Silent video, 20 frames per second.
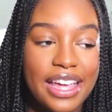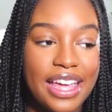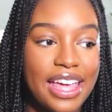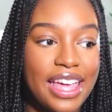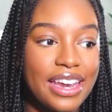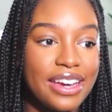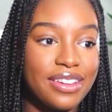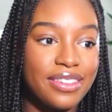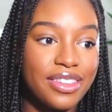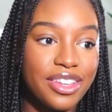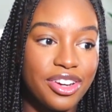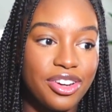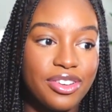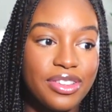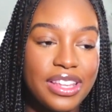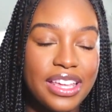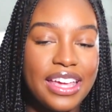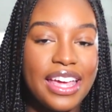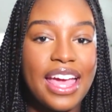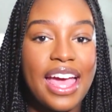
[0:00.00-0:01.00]
and
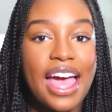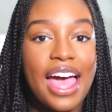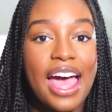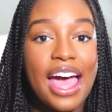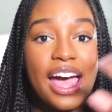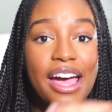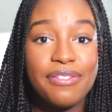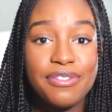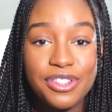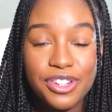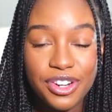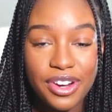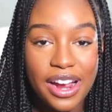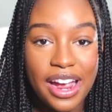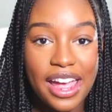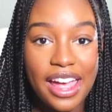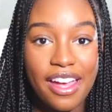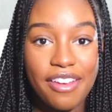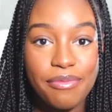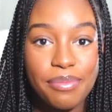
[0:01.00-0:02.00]
literally after I
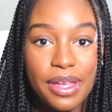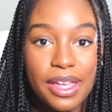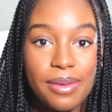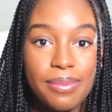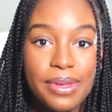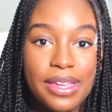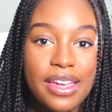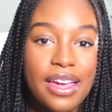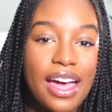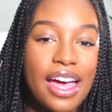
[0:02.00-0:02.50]
have baby,